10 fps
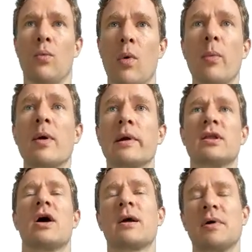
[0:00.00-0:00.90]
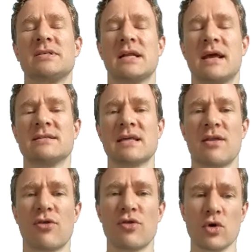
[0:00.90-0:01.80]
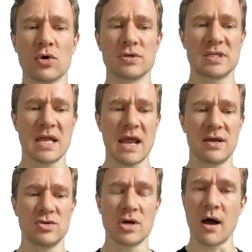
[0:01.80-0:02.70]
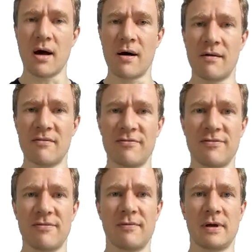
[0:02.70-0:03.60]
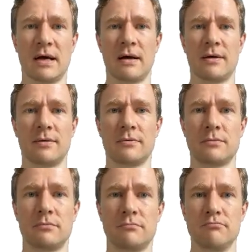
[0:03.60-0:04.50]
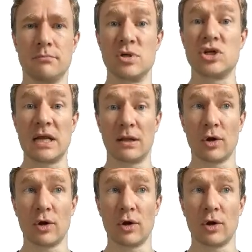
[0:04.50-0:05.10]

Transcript: what we want to talk about today is that third stage of uh, machine